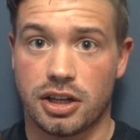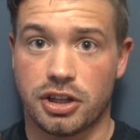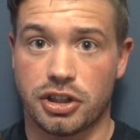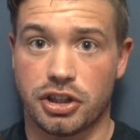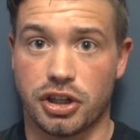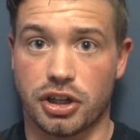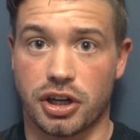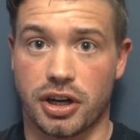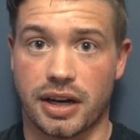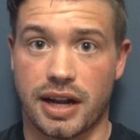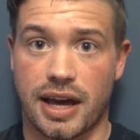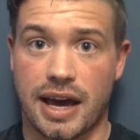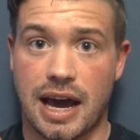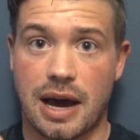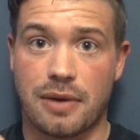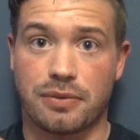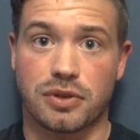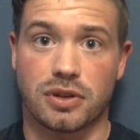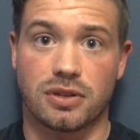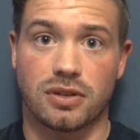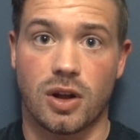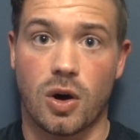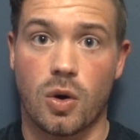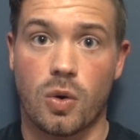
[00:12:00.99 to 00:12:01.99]
you're going to have
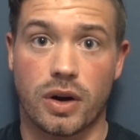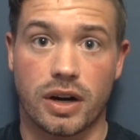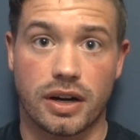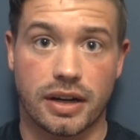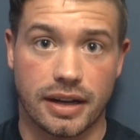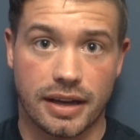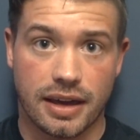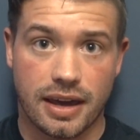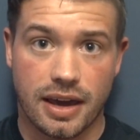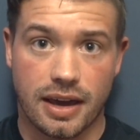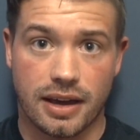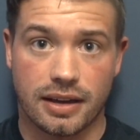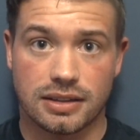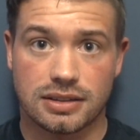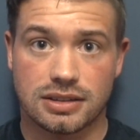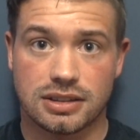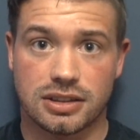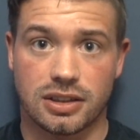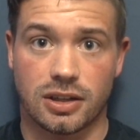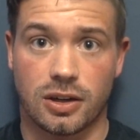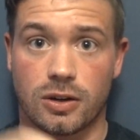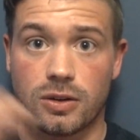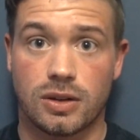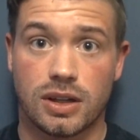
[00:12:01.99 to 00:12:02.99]
to lower it again.
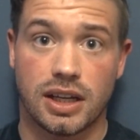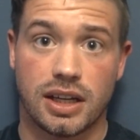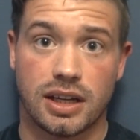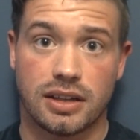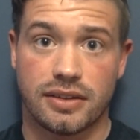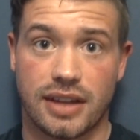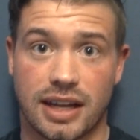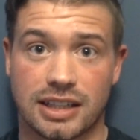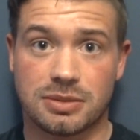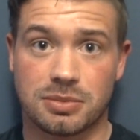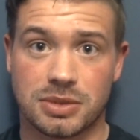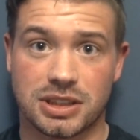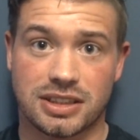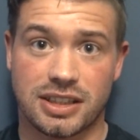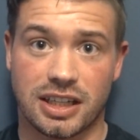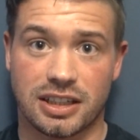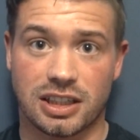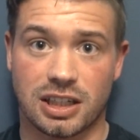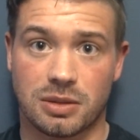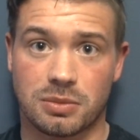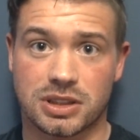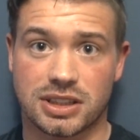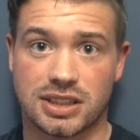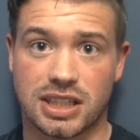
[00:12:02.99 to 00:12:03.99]
So that's mistake
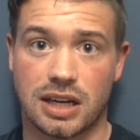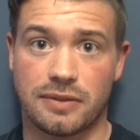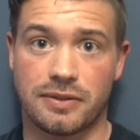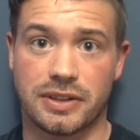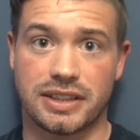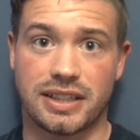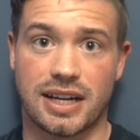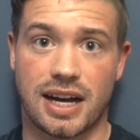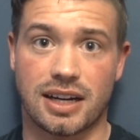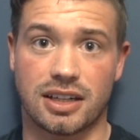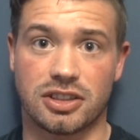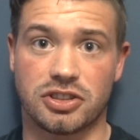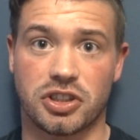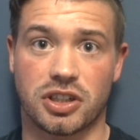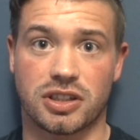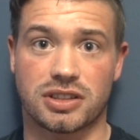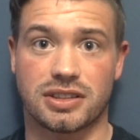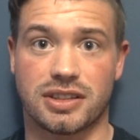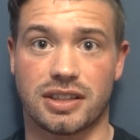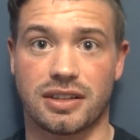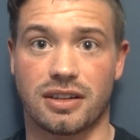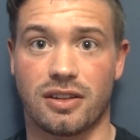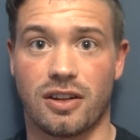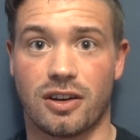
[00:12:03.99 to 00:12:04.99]
number 7, not
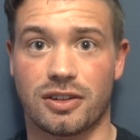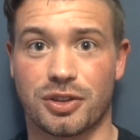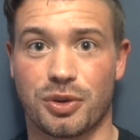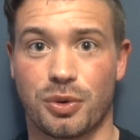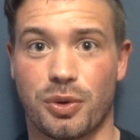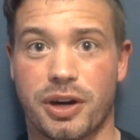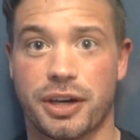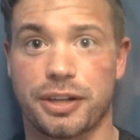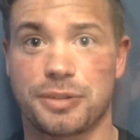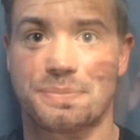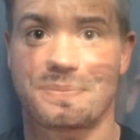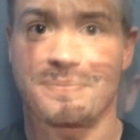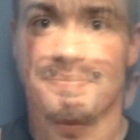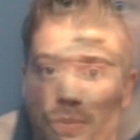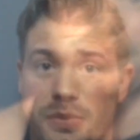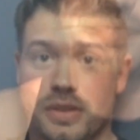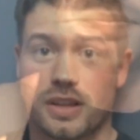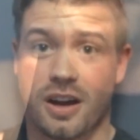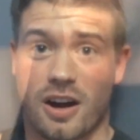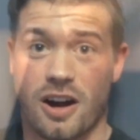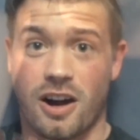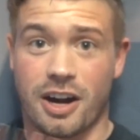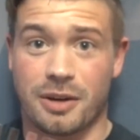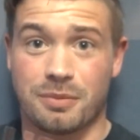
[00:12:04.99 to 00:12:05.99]
adjusting along the way.
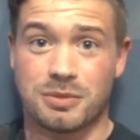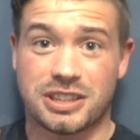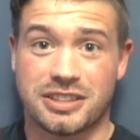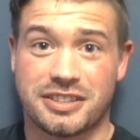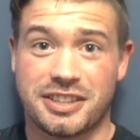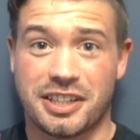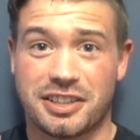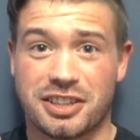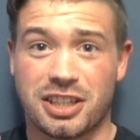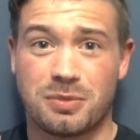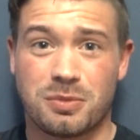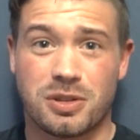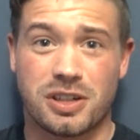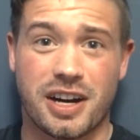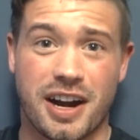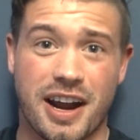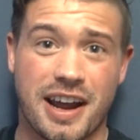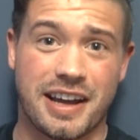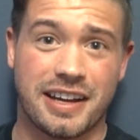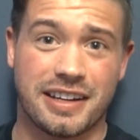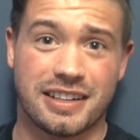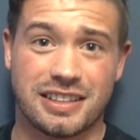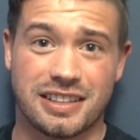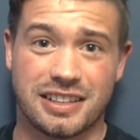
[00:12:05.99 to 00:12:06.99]
Alright, mistake number
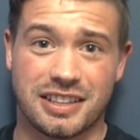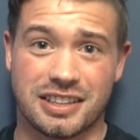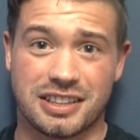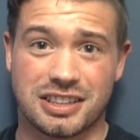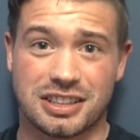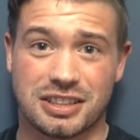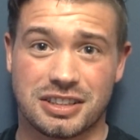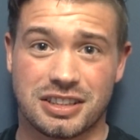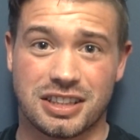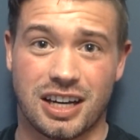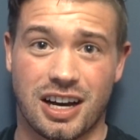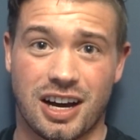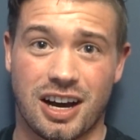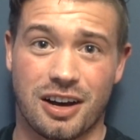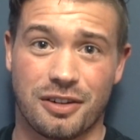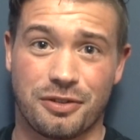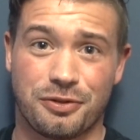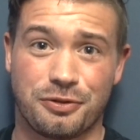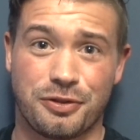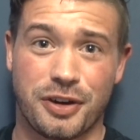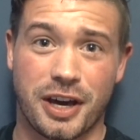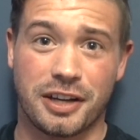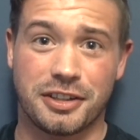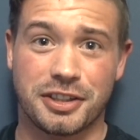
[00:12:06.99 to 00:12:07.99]
8 is
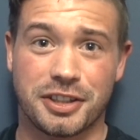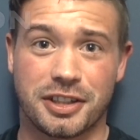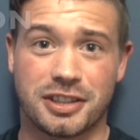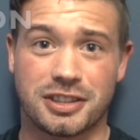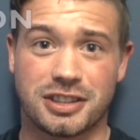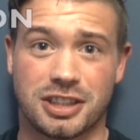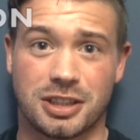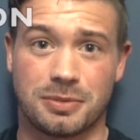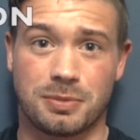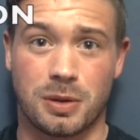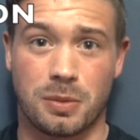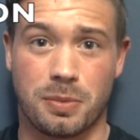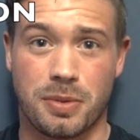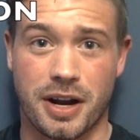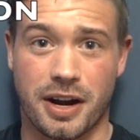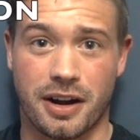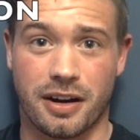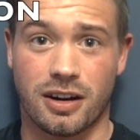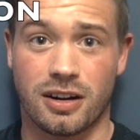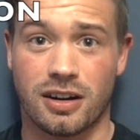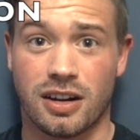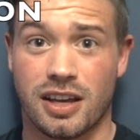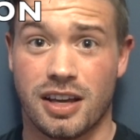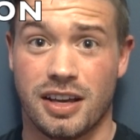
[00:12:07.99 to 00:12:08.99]
failure to
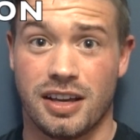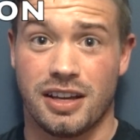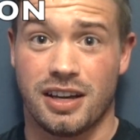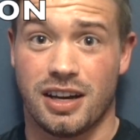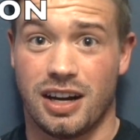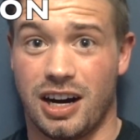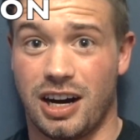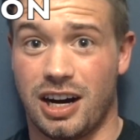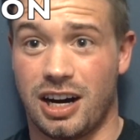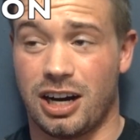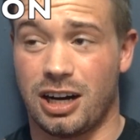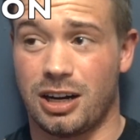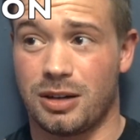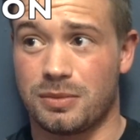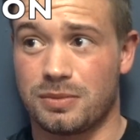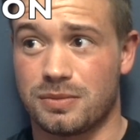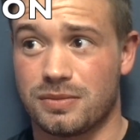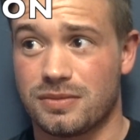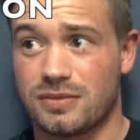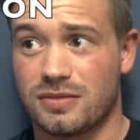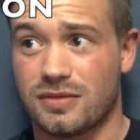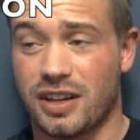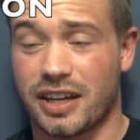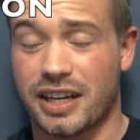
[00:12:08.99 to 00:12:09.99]
prepare.
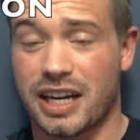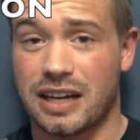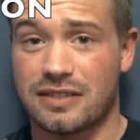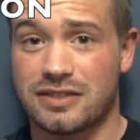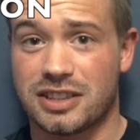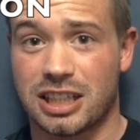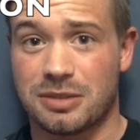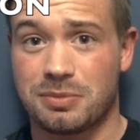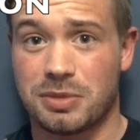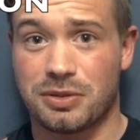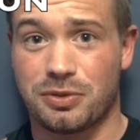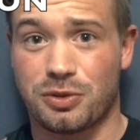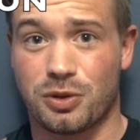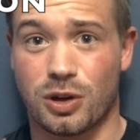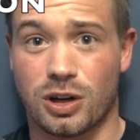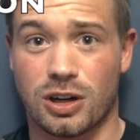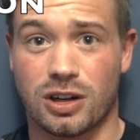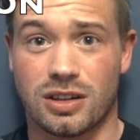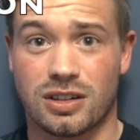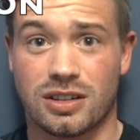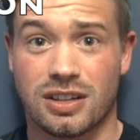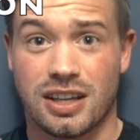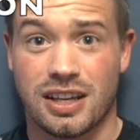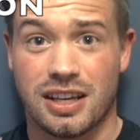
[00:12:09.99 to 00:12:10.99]
Like I've said
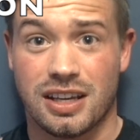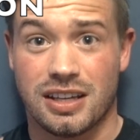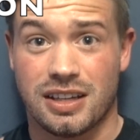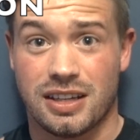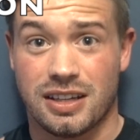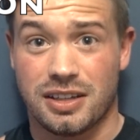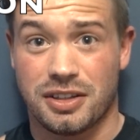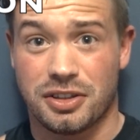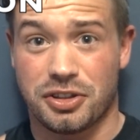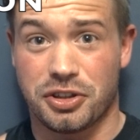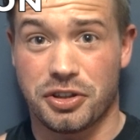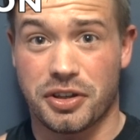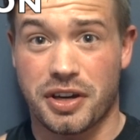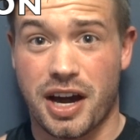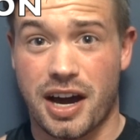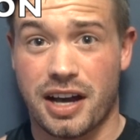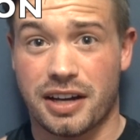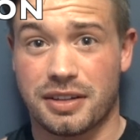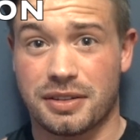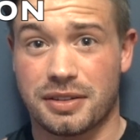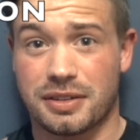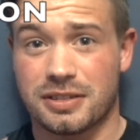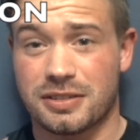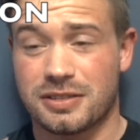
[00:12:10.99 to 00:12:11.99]
before,
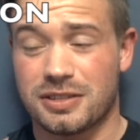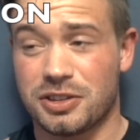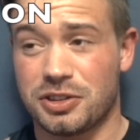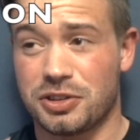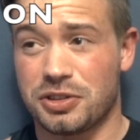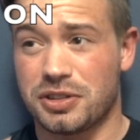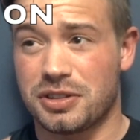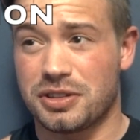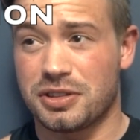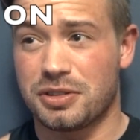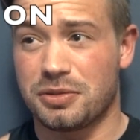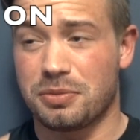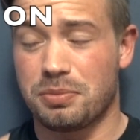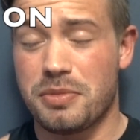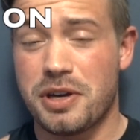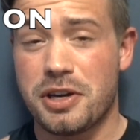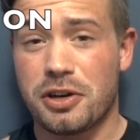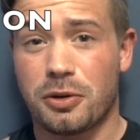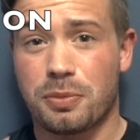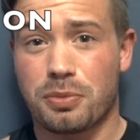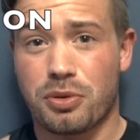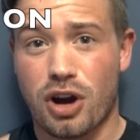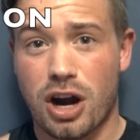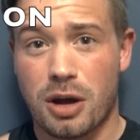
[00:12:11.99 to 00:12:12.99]

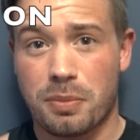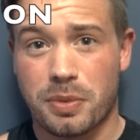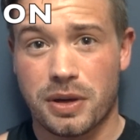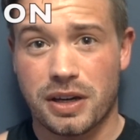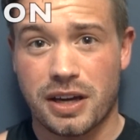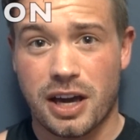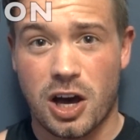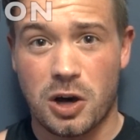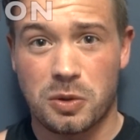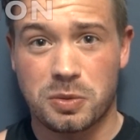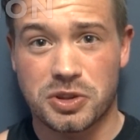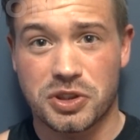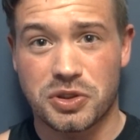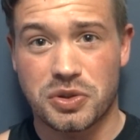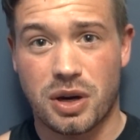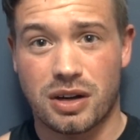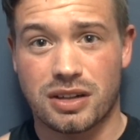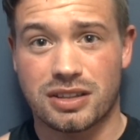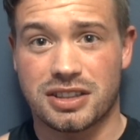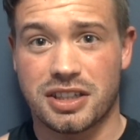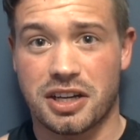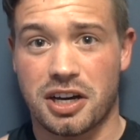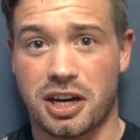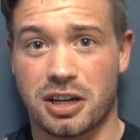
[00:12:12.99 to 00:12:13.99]
meal prepping helps you
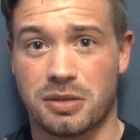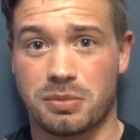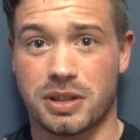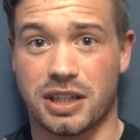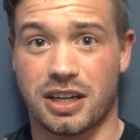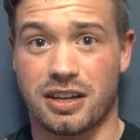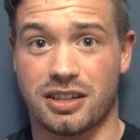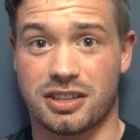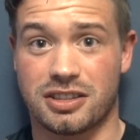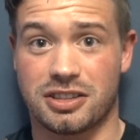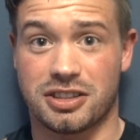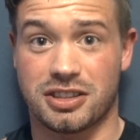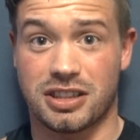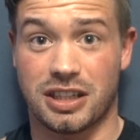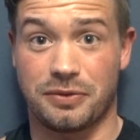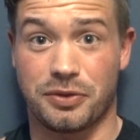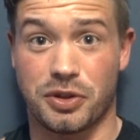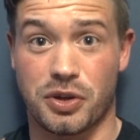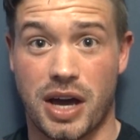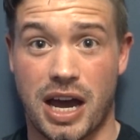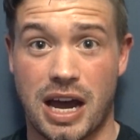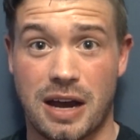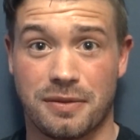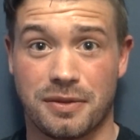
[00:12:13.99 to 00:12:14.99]
out a ton, because if
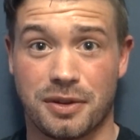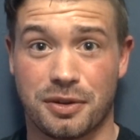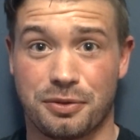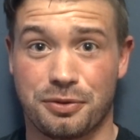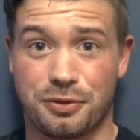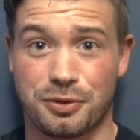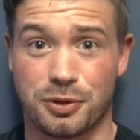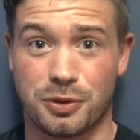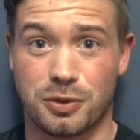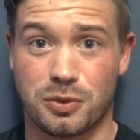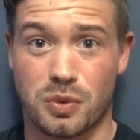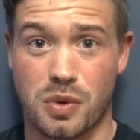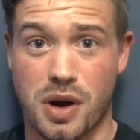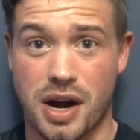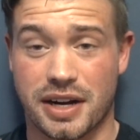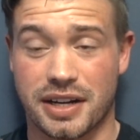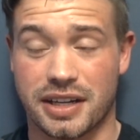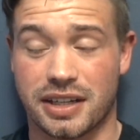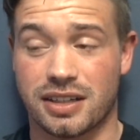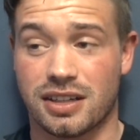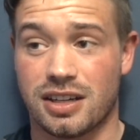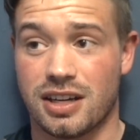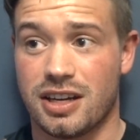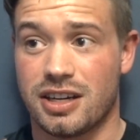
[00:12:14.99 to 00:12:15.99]
you have the food
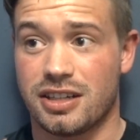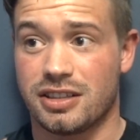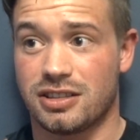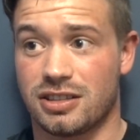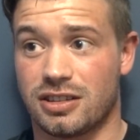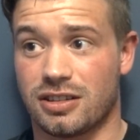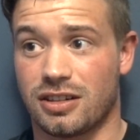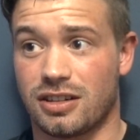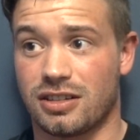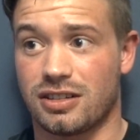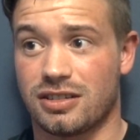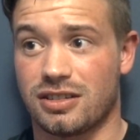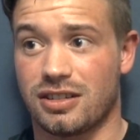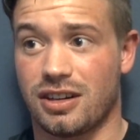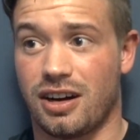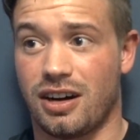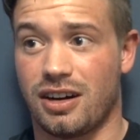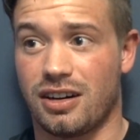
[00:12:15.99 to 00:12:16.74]
ready, you're